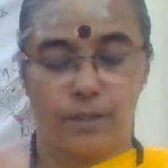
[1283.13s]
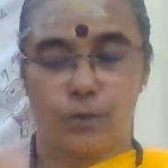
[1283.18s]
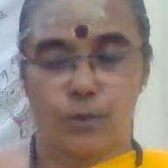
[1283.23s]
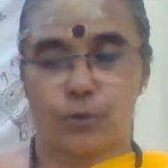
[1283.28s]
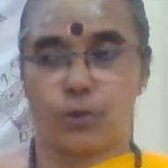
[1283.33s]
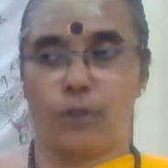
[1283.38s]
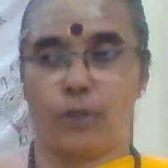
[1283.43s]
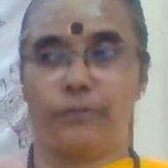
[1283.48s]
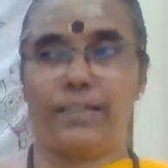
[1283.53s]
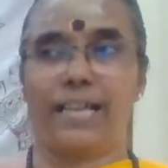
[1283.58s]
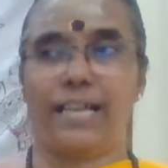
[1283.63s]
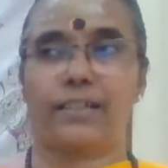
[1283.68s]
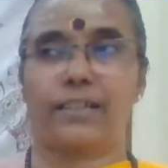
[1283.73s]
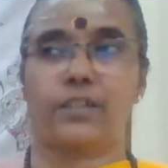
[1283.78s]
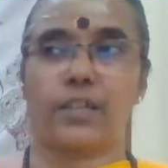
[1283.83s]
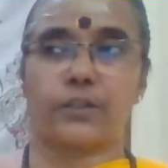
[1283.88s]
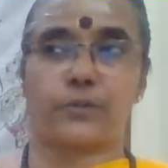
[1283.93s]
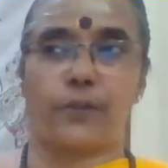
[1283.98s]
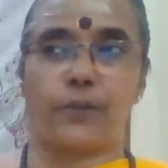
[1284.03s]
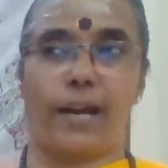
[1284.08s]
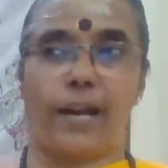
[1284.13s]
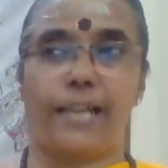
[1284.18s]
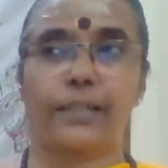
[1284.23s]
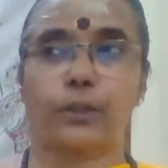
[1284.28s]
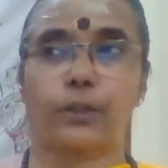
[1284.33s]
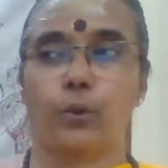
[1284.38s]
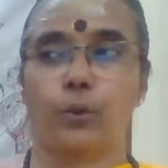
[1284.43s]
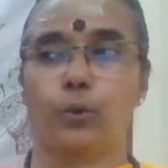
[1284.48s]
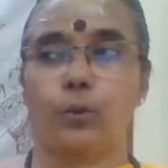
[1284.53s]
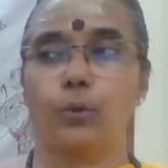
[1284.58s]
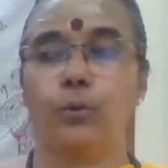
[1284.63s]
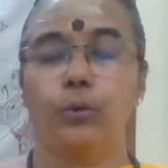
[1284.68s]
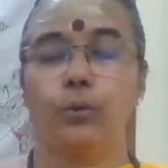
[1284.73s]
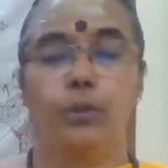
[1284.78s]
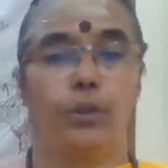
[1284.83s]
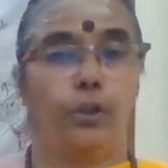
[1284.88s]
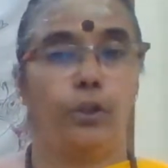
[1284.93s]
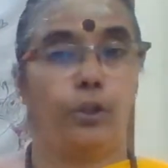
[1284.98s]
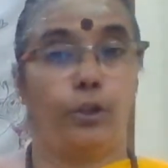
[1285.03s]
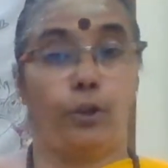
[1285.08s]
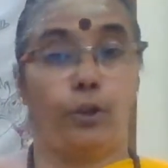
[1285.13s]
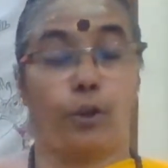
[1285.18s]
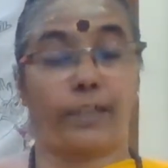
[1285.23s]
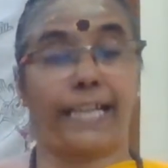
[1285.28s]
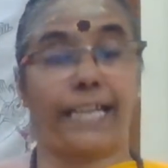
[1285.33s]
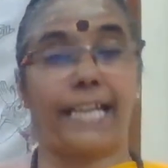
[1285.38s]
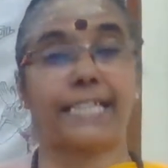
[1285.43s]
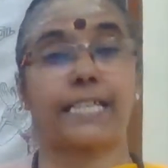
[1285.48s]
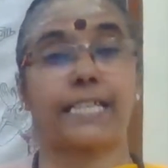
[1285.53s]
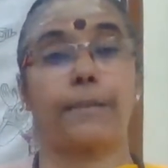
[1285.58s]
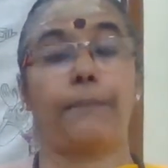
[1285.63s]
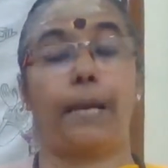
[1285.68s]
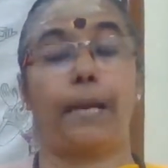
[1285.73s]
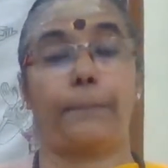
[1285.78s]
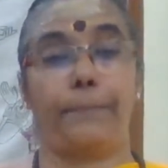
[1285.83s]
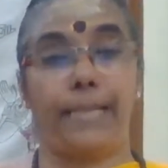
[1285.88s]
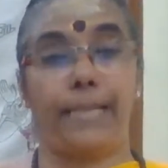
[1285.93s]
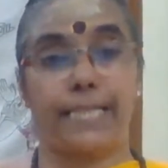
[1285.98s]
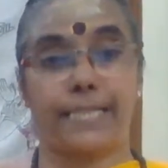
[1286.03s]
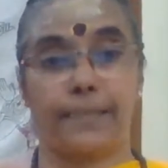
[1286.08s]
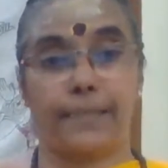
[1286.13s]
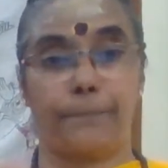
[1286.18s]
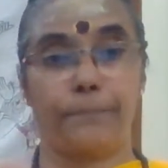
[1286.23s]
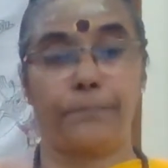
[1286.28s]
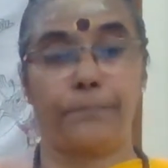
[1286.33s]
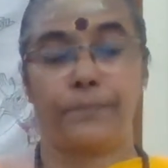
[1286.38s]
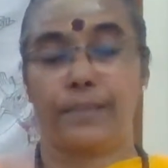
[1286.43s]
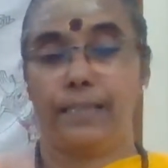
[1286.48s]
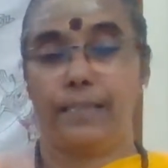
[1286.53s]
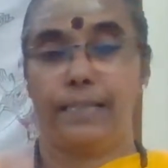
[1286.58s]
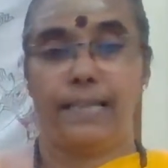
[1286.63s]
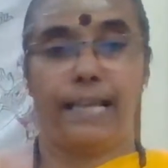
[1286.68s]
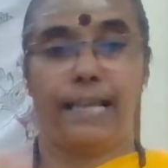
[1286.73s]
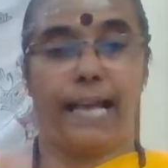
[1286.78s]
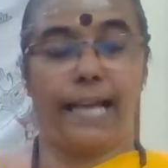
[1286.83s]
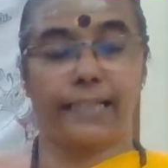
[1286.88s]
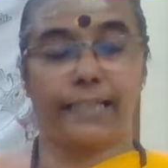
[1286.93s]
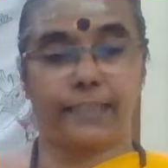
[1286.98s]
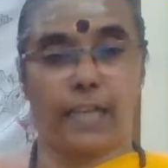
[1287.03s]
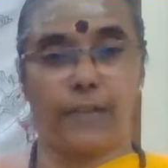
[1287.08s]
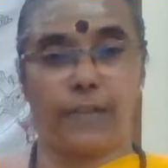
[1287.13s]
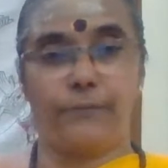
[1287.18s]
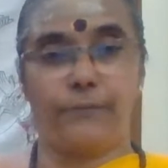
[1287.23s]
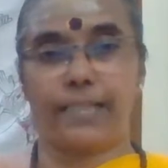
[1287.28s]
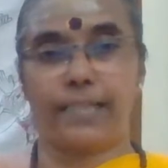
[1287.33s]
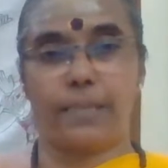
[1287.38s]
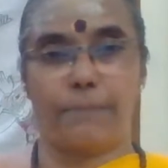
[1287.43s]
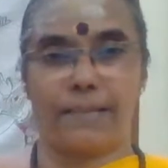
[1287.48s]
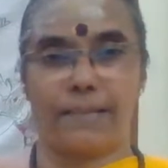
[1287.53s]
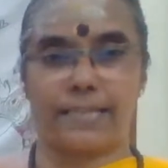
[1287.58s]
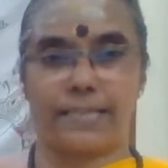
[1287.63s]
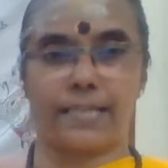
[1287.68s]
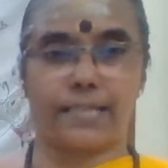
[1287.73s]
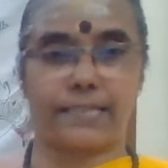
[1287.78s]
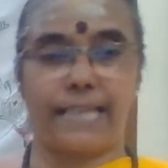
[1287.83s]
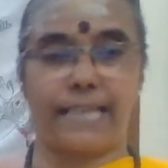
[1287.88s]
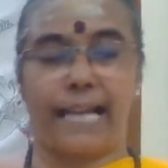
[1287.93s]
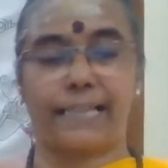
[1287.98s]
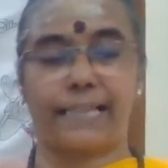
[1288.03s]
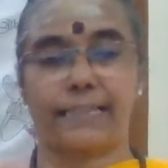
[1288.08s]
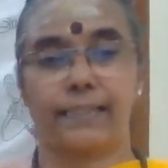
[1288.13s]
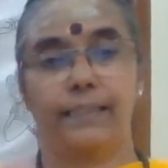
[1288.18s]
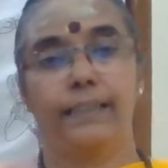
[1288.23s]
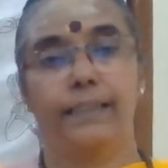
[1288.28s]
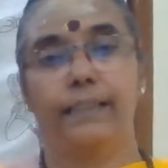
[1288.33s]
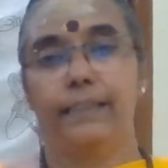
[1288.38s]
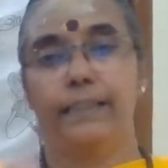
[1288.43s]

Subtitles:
So we are just trying to locate him and meet him and convey the message that